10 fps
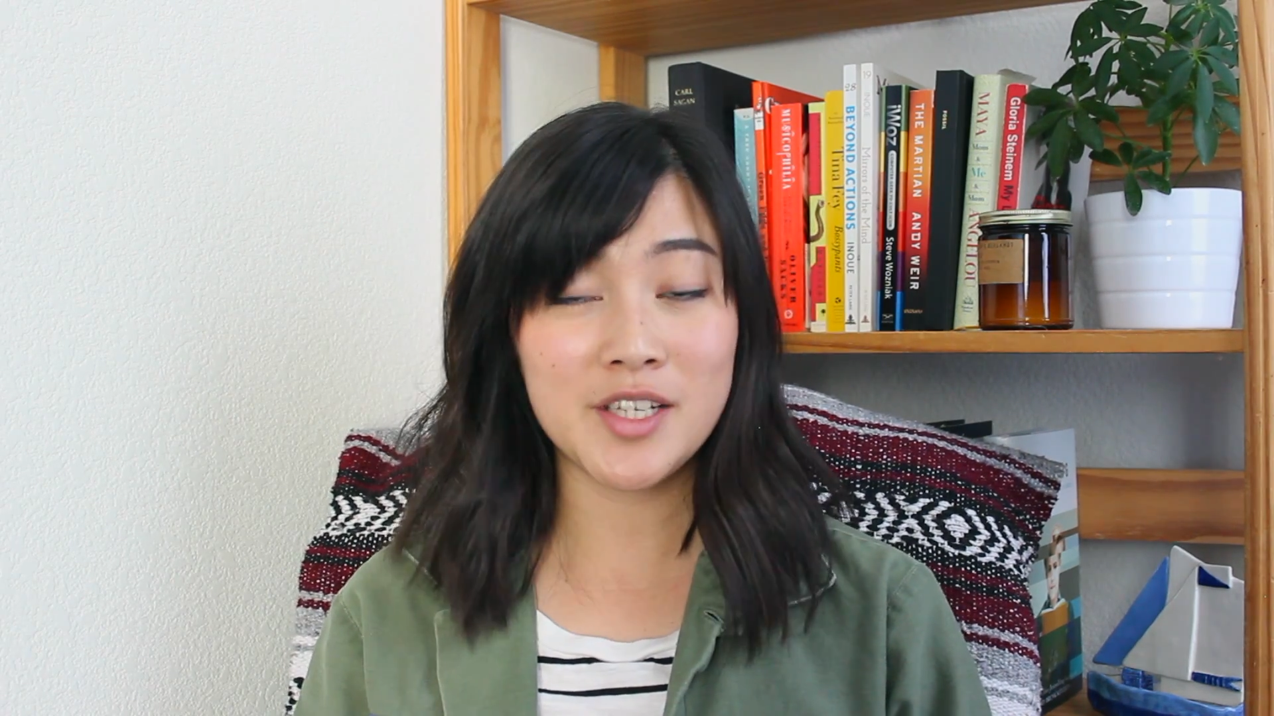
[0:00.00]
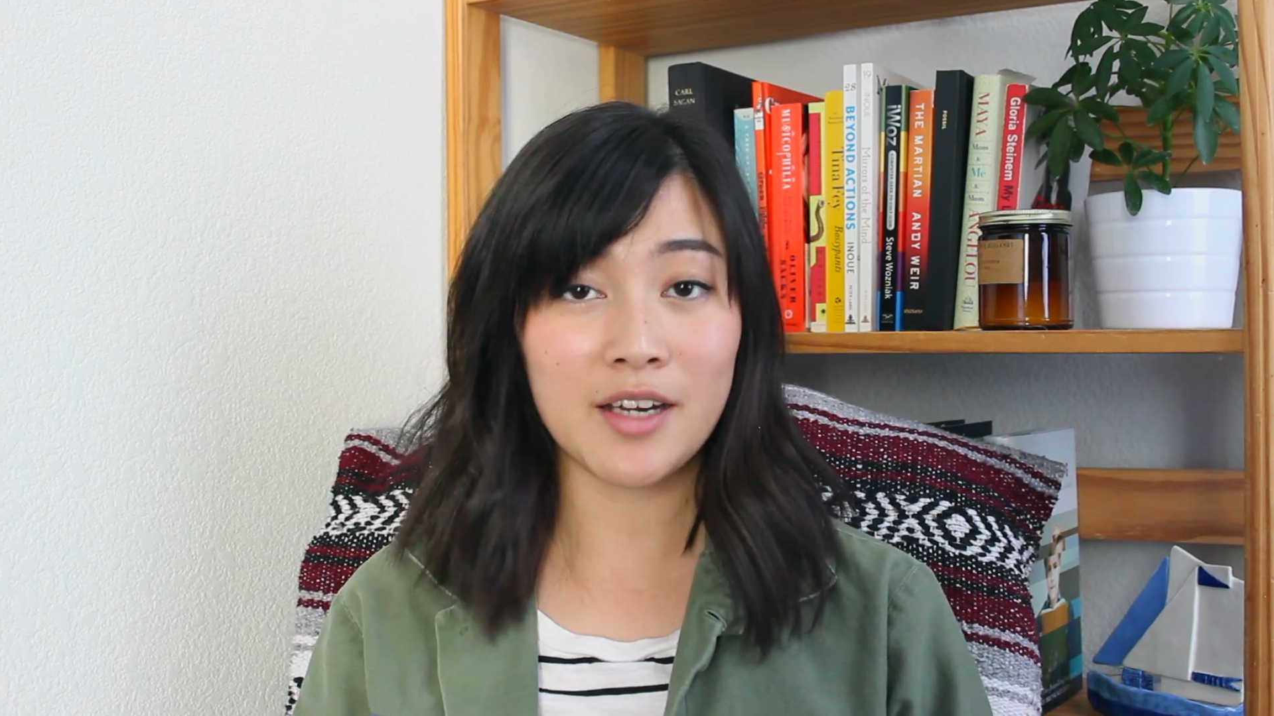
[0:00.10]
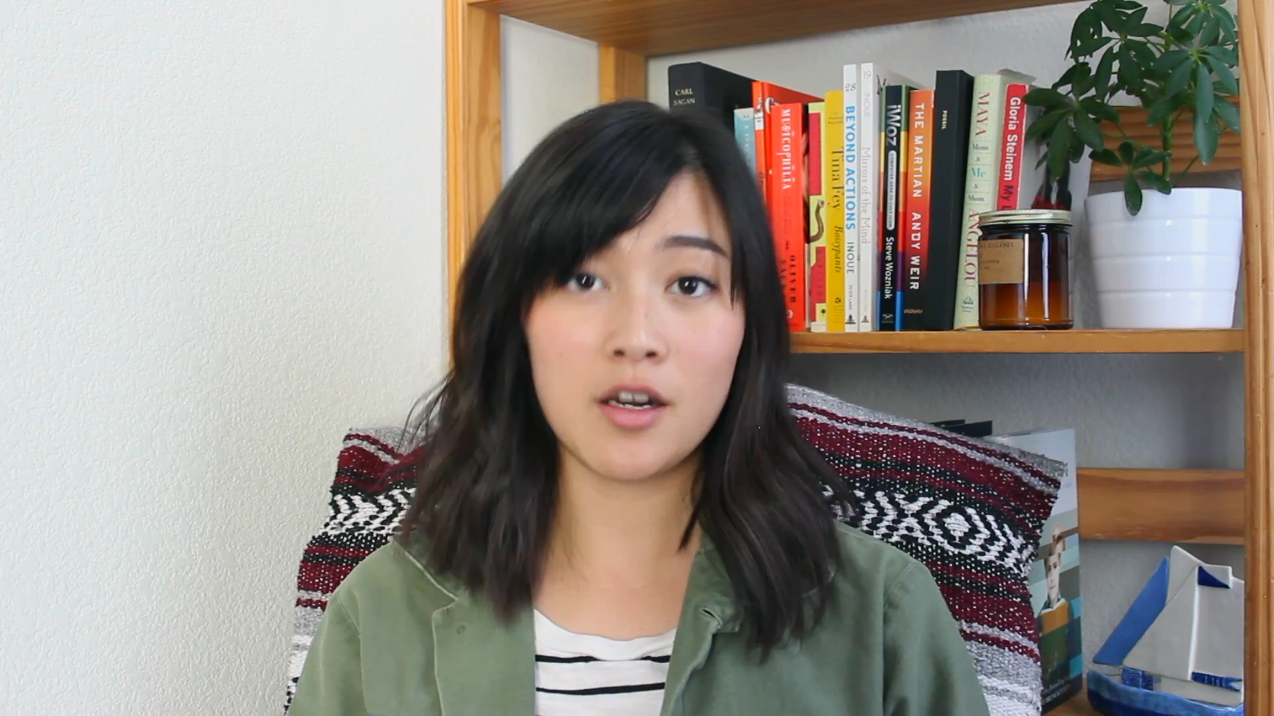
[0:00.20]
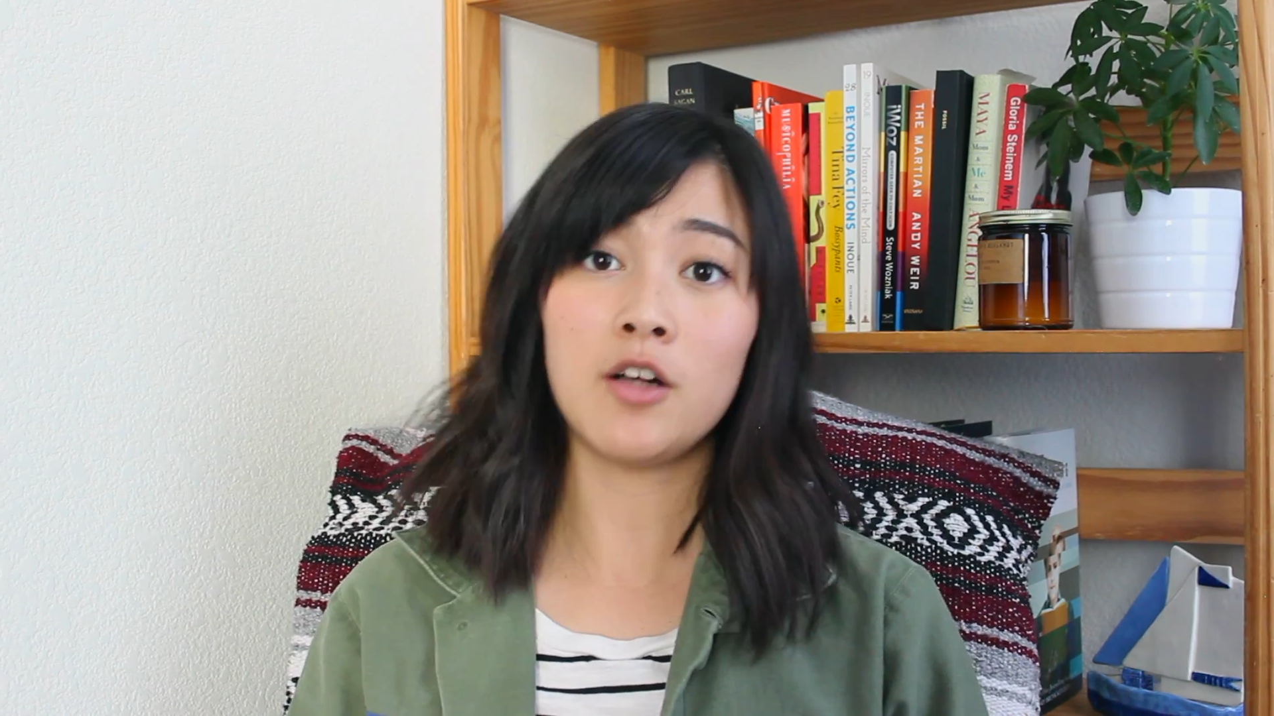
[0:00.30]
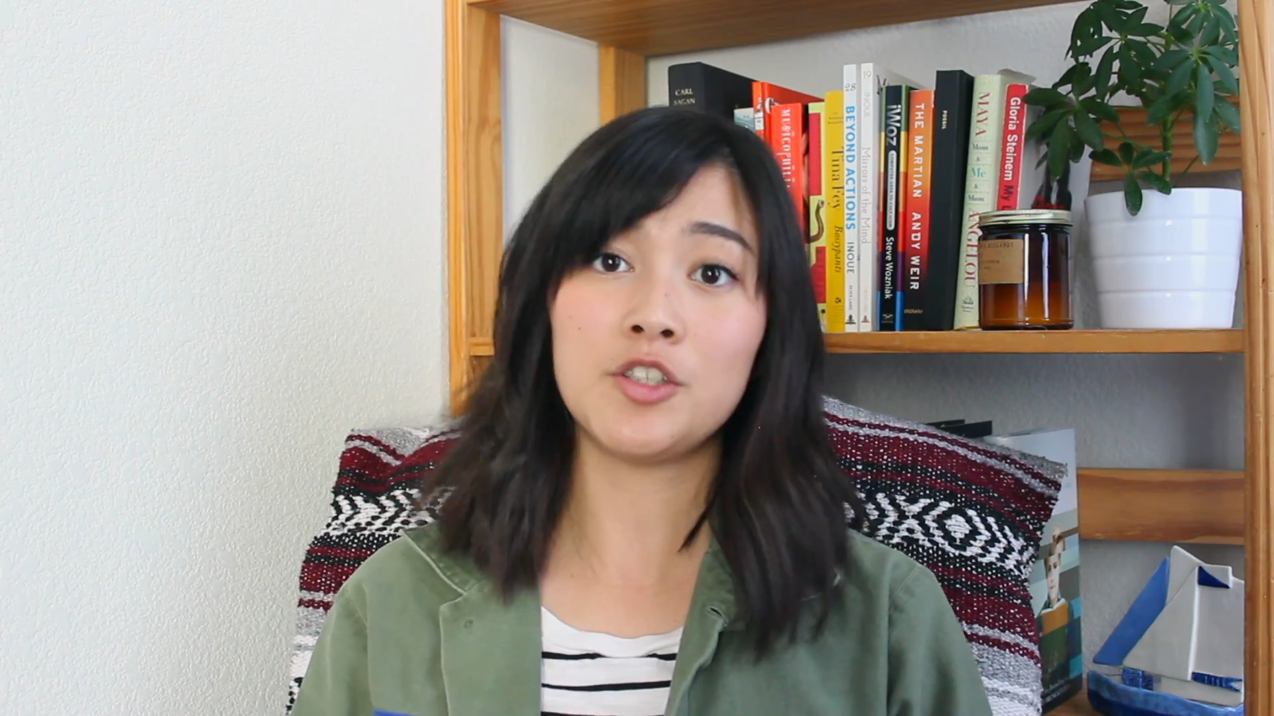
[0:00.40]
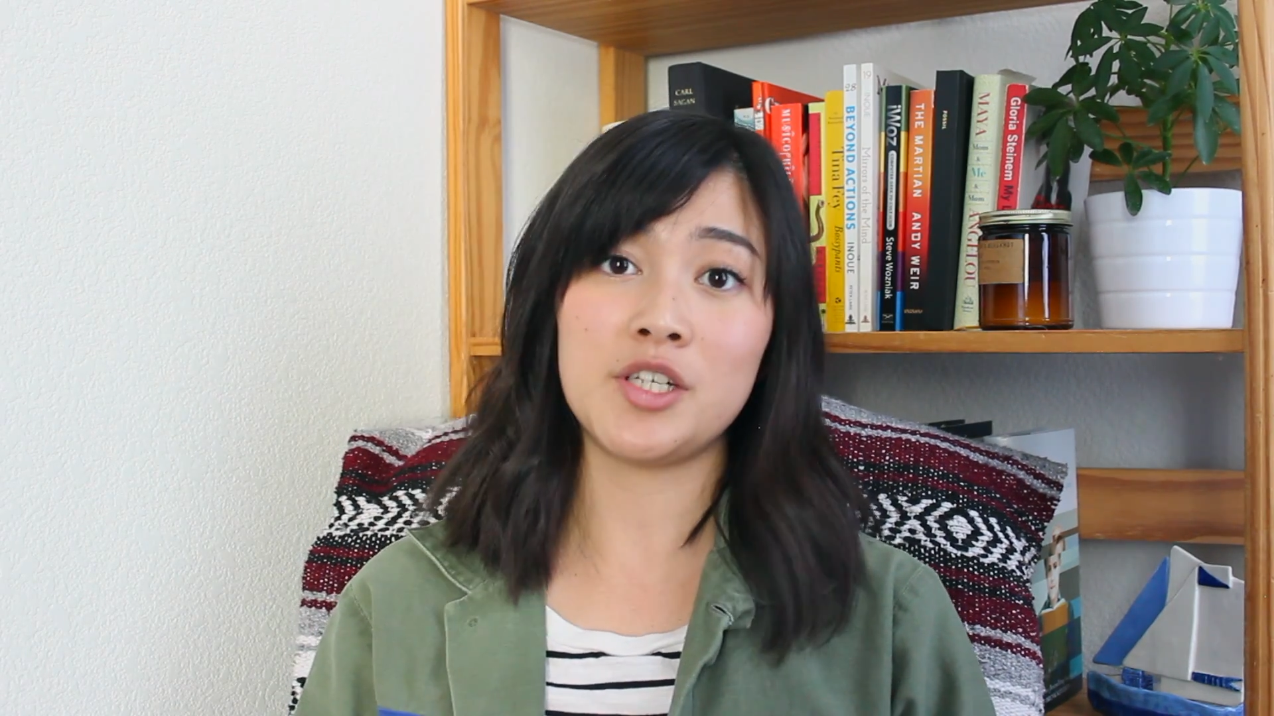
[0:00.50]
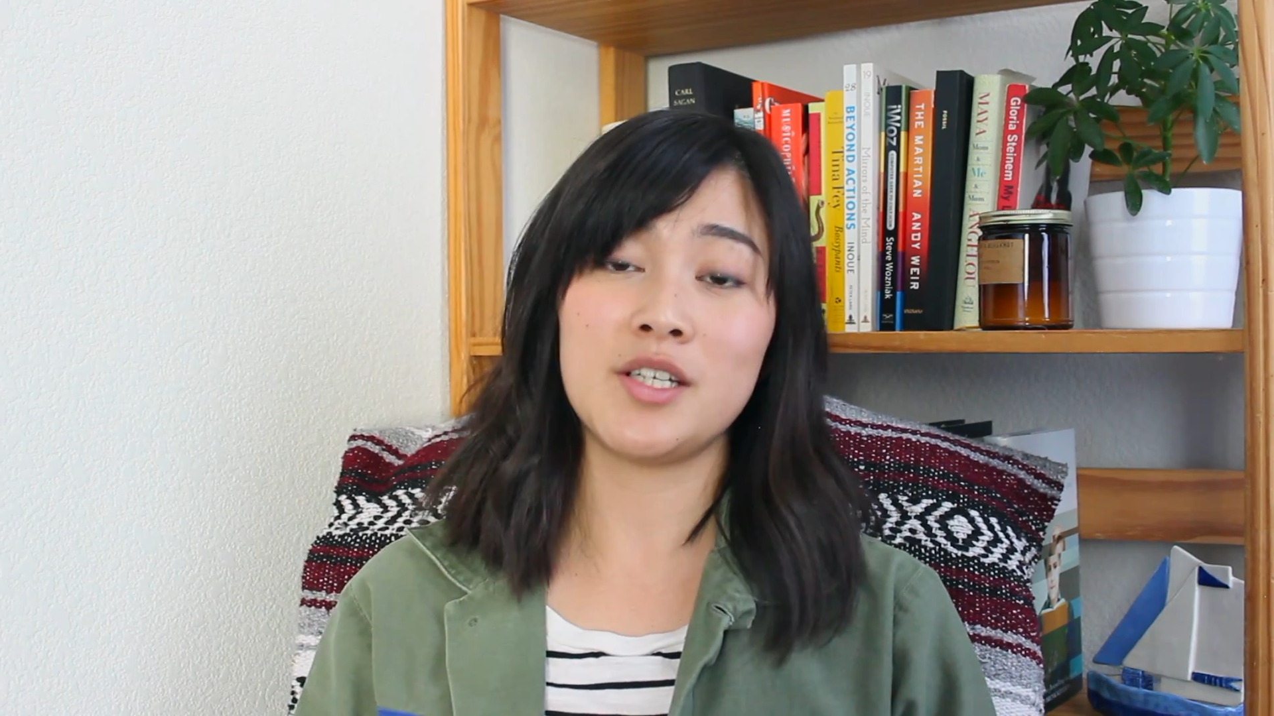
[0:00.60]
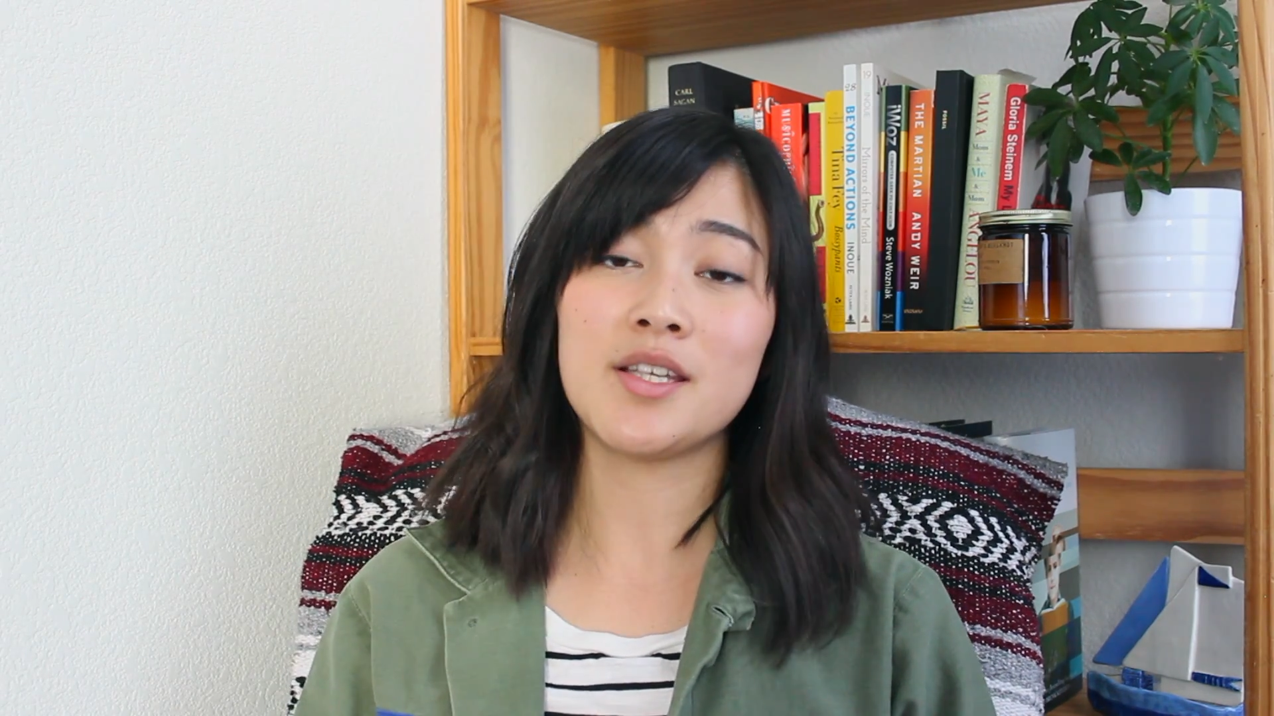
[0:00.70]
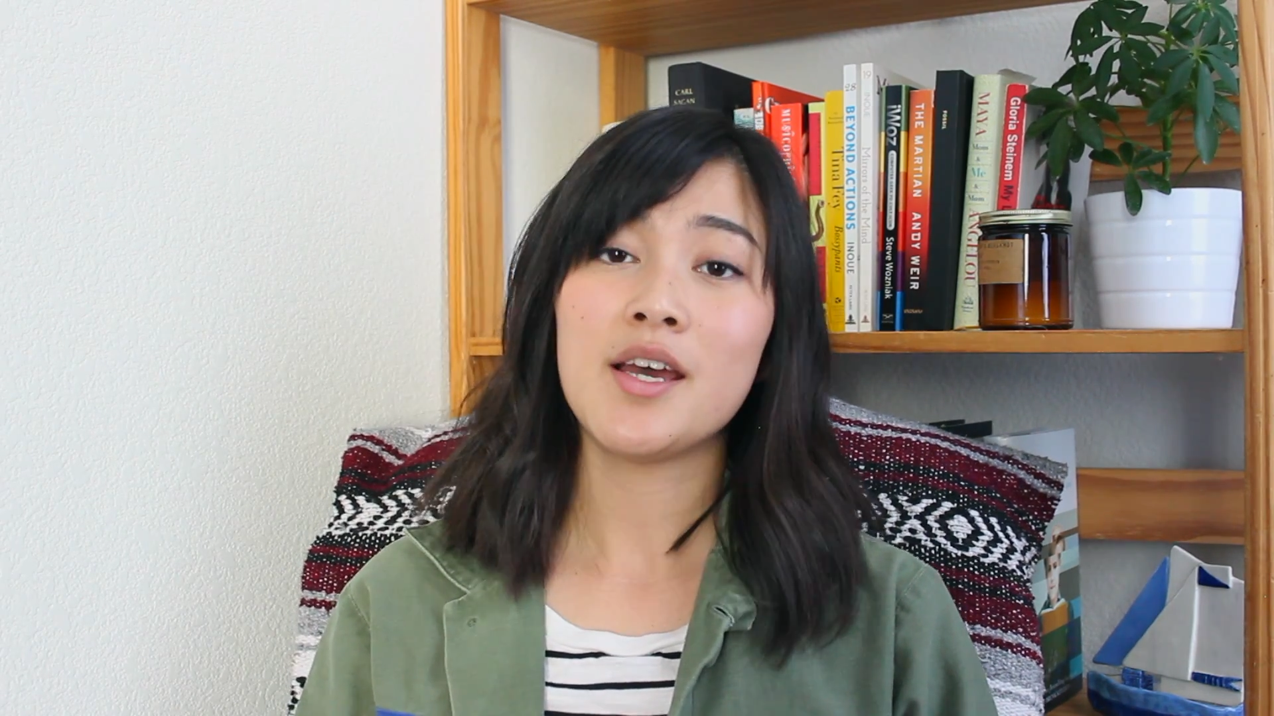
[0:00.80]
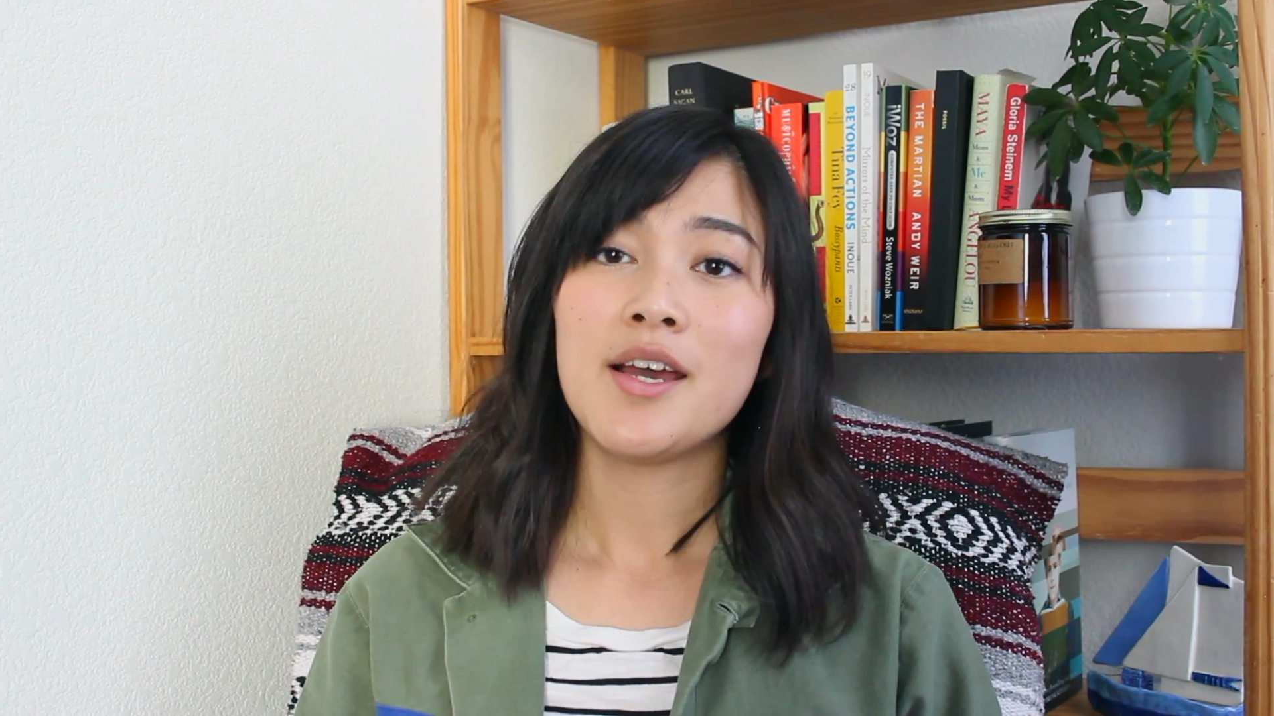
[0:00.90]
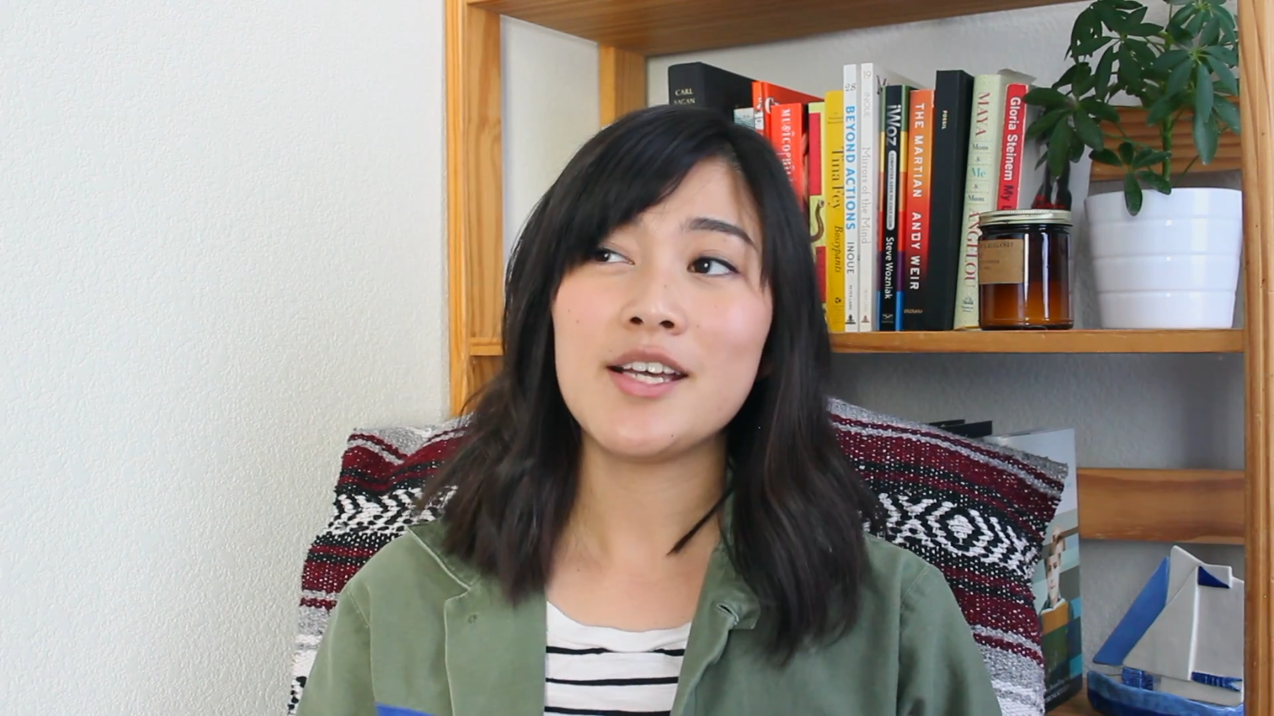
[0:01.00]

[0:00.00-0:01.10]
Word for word: technologies,